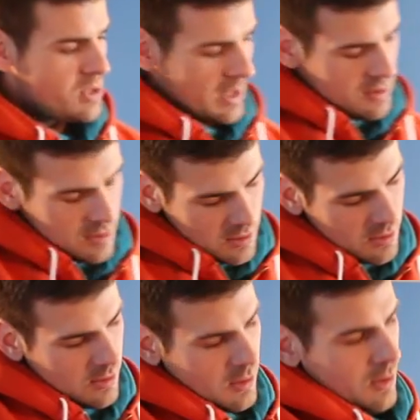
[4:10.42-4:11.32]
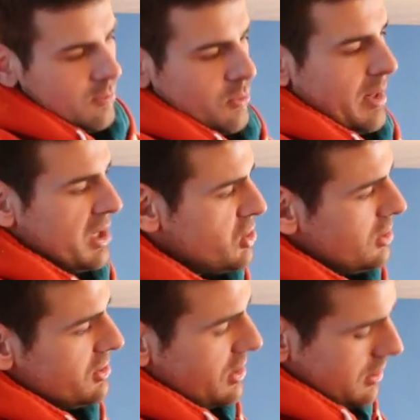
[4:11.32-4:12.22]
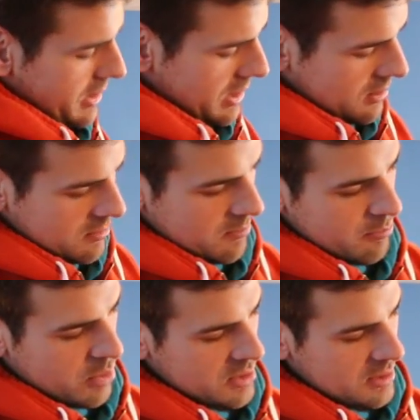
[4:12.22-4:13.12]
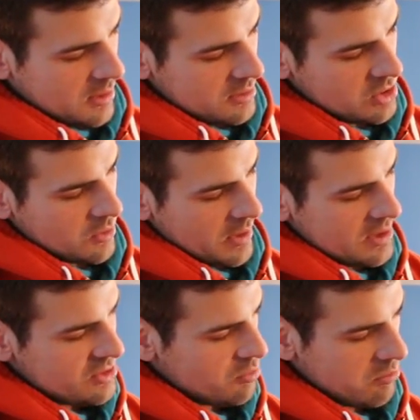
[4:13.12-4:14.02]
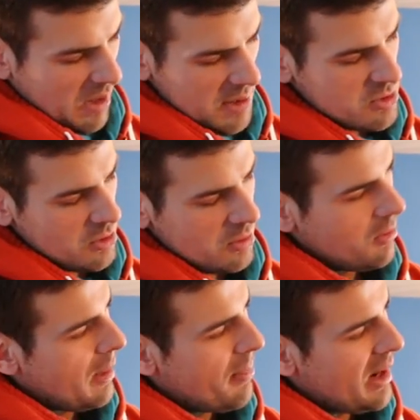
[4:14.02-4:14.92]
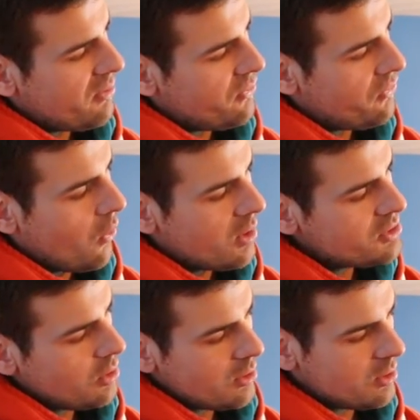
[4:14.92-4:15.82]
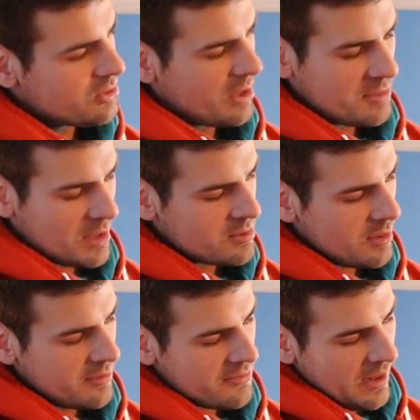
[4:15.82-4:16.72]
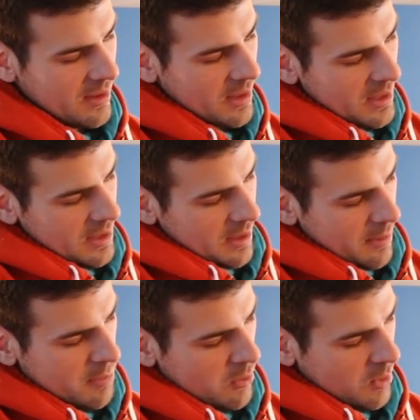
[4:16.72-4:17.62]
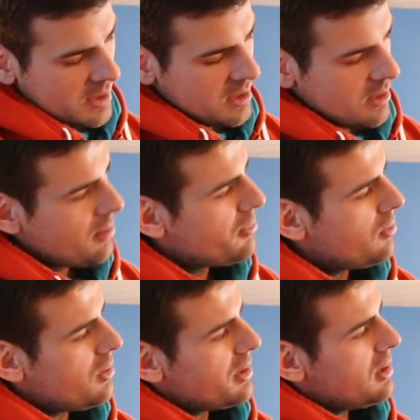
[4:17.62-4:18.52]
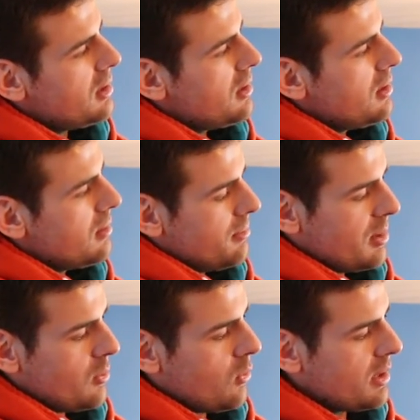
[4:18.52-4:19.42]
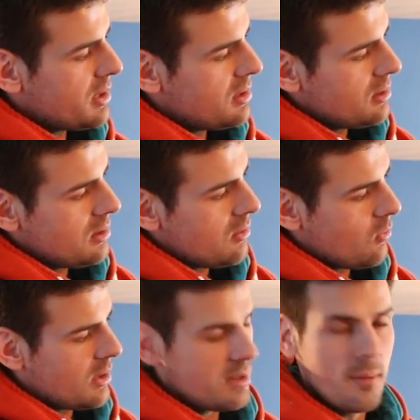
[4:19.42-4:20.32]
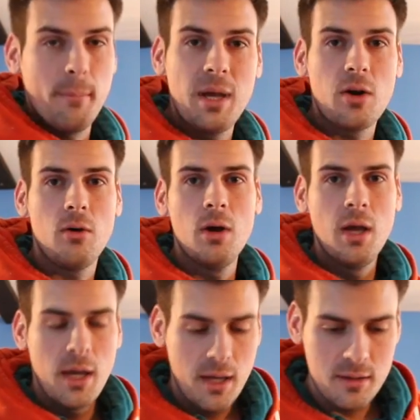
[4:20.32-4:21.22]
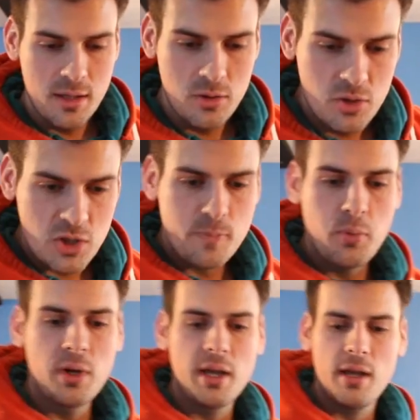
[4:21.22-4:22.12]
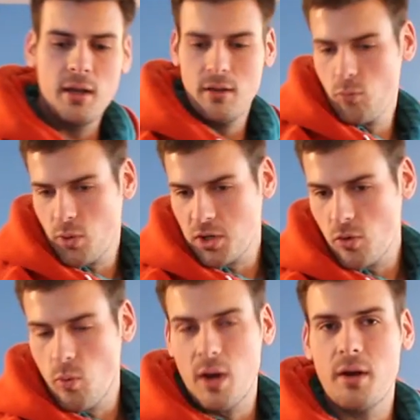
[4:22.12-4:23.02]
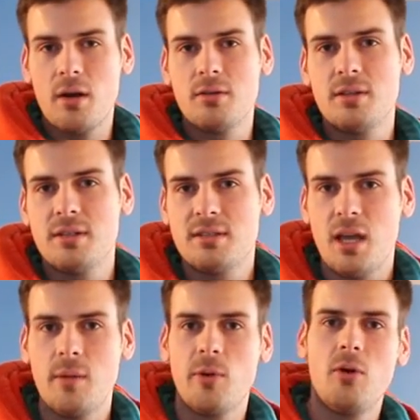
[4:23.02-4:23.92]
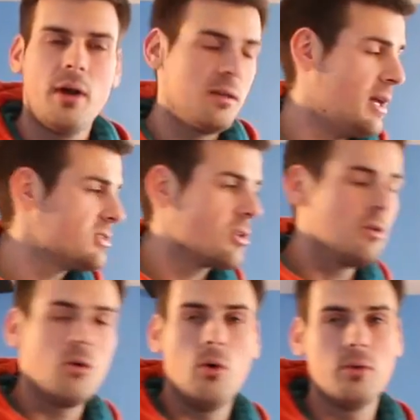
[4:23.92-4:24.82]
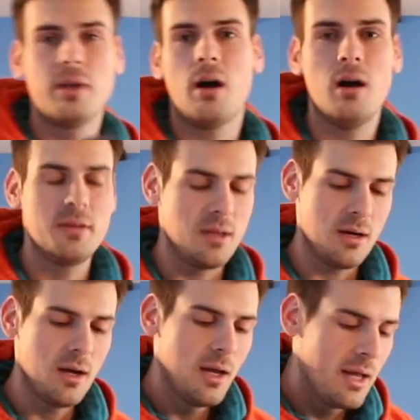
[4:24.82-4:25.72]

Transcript: protector, make sure it's clean, put the squares, I do about four total, sometimes maybe five. I put one here, put one here, maybe one here and one in the middle. And then you just put it where you want under the table and that's gonna hold it on there.